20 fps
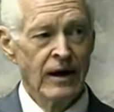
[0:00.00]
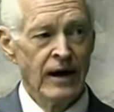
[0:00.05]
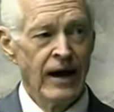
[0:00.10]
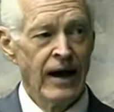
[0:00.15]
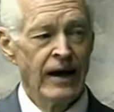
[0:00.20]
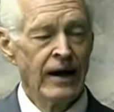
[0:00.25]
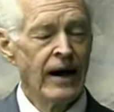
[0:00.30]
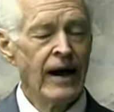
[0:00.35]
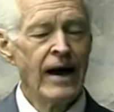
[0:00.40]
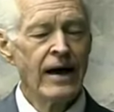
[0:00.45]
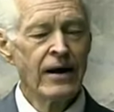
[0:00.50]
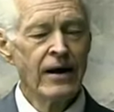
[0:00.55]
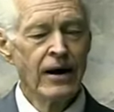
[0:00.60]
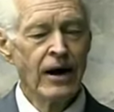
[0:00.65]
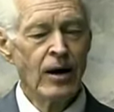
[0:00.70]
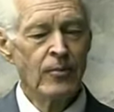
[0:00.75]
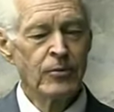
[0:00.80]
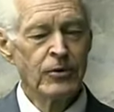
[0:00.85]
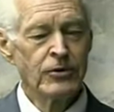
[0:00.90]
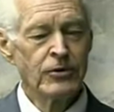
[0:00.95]
And I had an
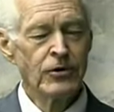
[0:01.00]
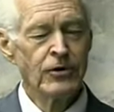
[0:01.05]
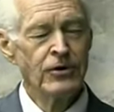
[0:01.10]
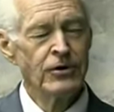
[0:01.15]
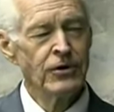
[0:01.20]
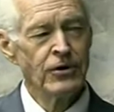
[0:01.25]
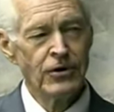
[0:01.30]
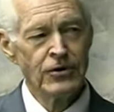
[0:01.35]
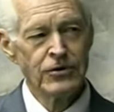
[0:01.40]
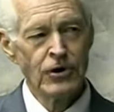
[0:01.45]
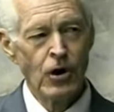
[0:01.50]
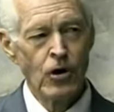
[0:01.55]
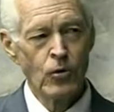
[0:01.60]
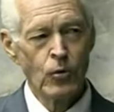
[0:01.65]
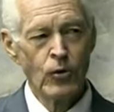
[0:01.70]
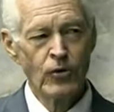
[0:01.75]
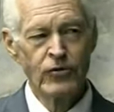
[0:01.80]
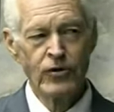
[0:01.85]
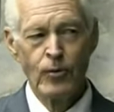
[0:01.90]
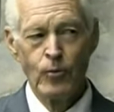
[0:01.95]
opportunity to
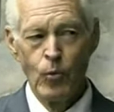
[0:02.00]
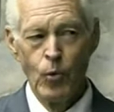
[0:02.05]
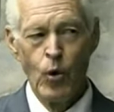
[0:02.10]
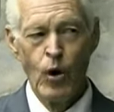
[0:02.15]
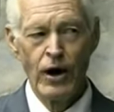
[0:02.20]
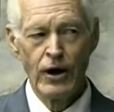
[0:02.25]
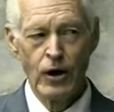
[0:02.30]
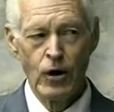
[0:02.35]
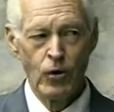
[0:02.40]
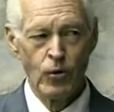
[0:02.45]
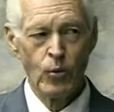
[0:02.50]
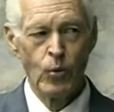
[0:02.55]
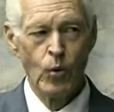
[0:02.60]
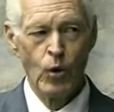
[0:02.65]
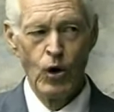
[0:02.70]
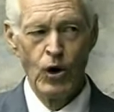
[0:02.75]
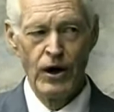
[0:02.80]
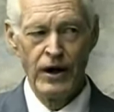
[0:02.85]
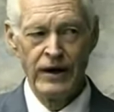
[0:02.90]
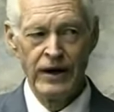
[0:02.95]
talk with them
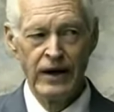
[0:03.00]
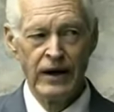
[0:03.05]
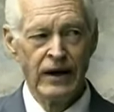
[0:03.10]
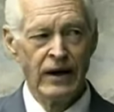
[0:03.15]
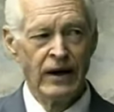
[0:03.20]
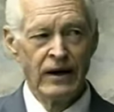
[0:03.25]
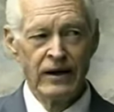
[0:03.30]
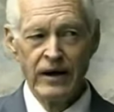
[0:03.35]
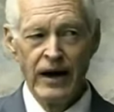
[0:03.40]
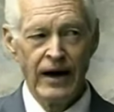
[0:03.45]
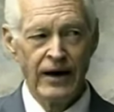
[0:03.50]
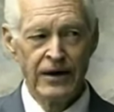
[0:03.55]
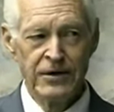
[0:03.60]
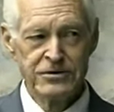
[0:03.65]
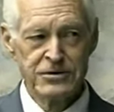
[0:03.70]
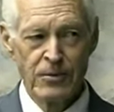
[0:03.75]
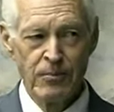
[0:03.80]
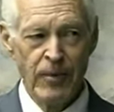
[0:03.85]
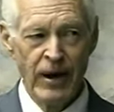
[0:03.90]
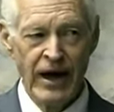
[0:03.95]
one-on-one, not
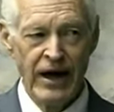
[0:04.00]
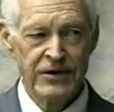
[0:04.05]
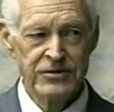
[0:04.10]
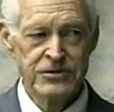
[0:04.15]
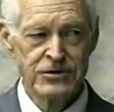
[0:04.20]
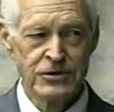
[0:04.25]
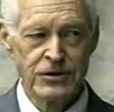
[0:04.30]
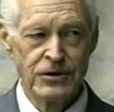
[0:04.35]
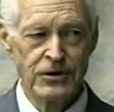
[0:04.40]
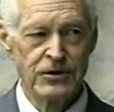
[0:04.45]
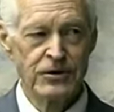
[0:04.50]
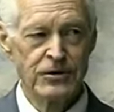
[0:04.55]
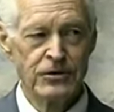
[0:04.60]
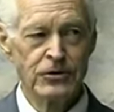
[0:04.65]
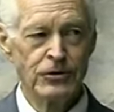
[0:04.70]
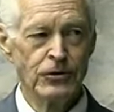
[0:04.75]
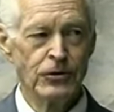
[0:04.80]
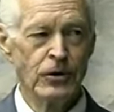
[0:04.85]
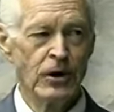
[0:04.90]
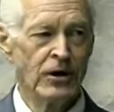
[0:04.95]
as a pastor
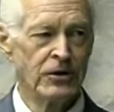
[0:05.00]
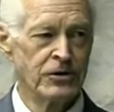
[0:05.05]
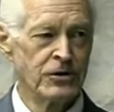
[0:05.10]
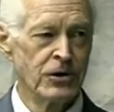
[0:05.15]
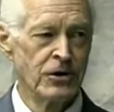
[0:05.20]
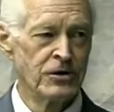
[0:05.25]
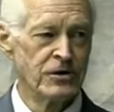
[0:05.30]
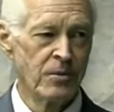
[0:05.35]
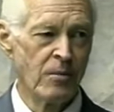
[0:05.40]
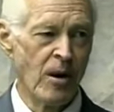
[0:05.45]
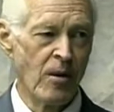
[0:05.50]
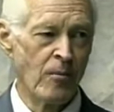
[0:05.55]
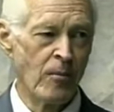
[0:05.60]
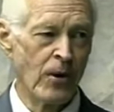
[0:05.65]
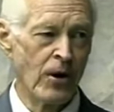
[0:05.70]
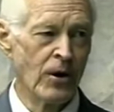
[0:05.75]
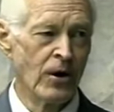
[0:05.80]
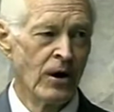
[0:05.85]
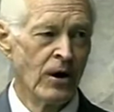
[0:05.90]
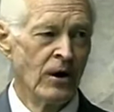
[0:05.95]
to a church
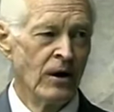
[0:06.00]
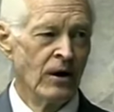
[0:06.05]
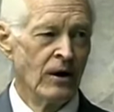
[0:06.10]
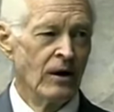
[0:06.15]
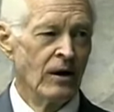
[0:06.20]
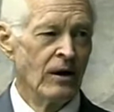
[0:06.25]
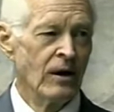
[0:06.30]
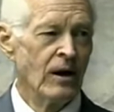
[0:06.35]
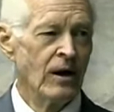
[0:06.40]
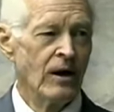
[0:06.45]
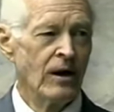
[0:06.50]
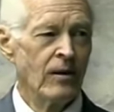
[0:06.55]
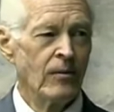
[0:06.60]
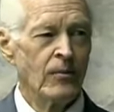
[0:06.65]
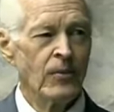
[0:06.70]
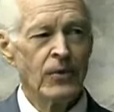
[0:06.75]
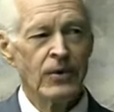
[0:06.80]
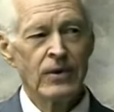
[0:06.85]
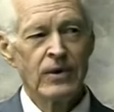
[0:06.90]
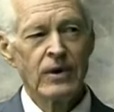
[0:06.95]
member,
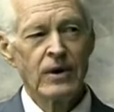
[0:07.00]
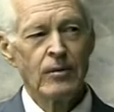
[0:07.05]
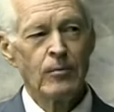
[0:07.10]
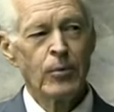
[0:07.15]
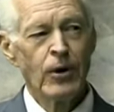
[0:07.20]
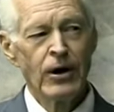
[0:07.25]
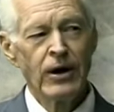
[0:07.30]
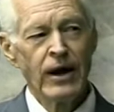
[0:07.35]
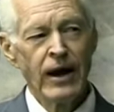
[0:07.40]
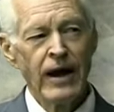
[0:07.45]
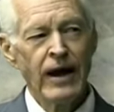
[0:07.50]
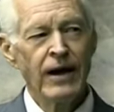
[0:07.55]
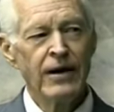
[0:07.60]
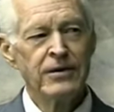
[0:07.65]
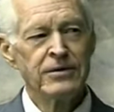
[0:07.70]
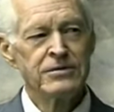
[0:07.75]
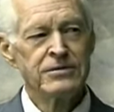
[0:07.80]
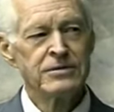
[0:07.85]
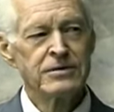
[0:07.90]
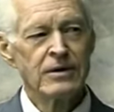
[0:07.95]
but
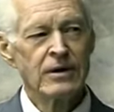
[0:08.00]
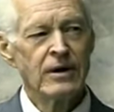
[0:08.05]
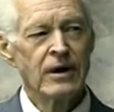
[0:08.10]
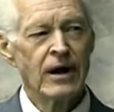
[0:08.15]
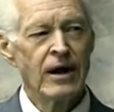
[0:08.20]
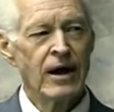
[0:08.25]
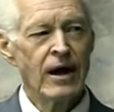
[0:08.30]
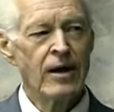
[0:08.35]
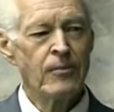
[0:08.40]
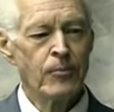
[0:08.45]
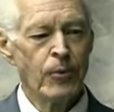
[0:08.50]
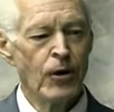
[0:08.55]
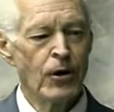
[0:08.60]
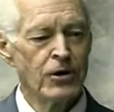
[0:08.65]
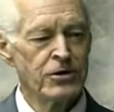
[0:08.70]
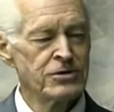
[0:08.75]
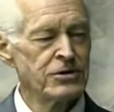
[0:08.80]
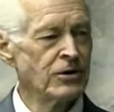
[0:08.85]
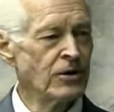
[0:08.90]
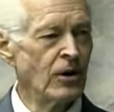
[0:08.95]
as a
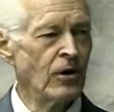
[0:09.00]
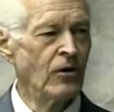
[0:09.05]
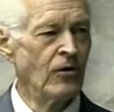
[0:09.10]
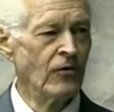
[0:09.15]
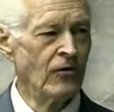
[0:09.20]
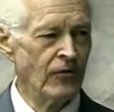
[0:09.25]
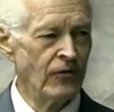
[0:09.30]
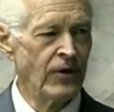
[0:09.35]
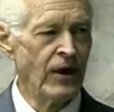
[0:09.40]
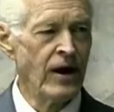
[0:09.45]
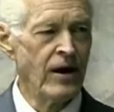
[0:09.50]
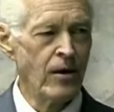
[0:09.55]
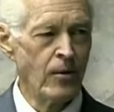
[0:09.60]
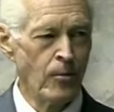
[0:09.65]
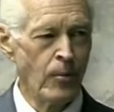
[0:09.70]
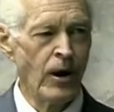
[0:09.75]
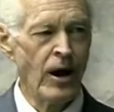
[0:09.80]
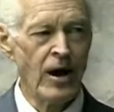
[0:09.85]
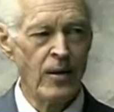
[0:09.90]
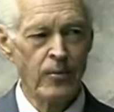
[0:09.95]
person on their
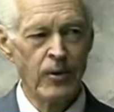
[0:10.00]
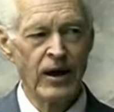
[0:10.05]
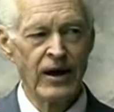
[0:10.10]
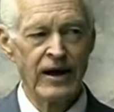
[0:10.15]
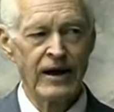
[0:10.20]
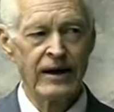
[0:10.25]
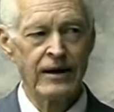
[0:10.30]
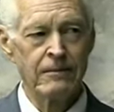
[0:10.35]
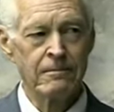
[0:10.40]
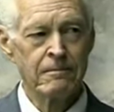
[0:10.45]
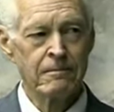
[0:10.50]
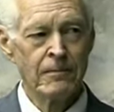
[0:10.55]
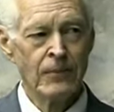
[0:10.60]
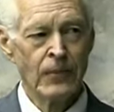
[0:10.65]
pipeline.